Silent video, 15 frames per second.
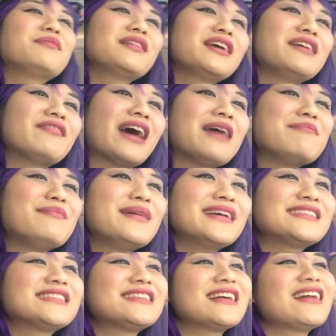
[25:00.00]
believe I
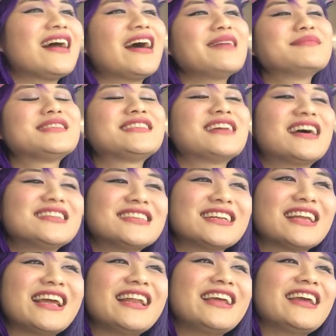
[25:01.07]
missed it. I'm such an
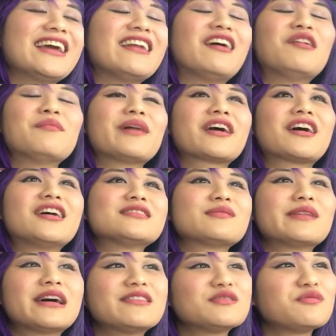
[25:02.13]
idiot. Oh my gosh,
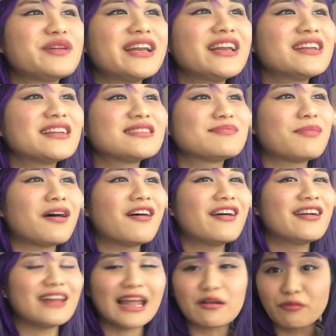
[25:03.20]
when I was reading this
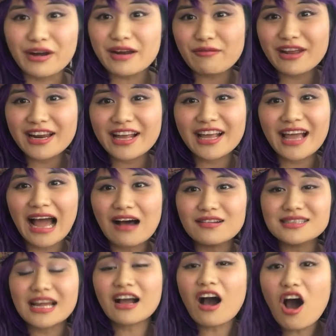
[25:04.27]
part, like rereading it, I
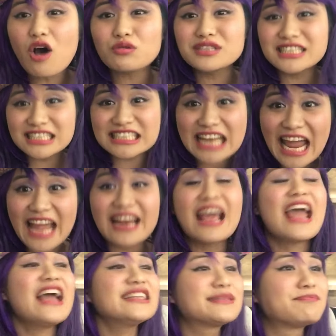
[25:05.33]
was like, oh
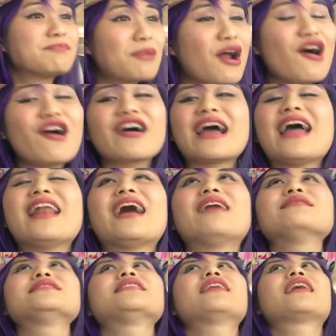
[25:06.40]
shit, it's Brook. And
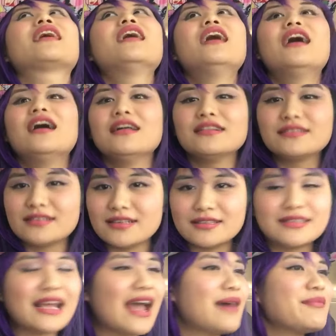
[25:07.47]
I was like...
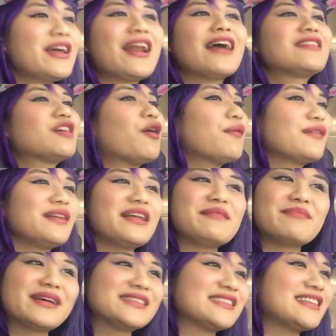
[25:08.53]
Damn it, I totally
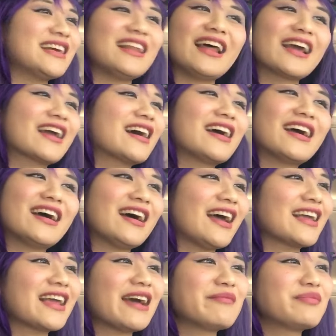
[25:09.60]
missed it. Like,
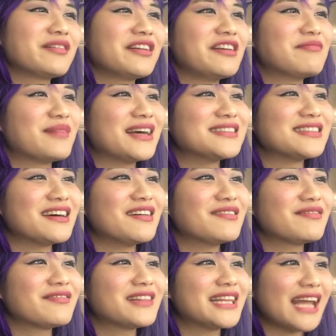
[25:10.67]
I can't believe
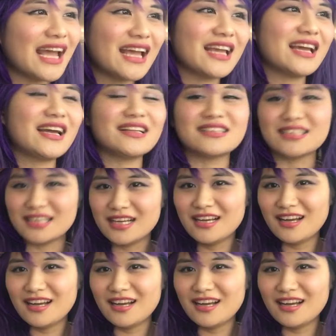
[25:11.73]
myself. Dang it!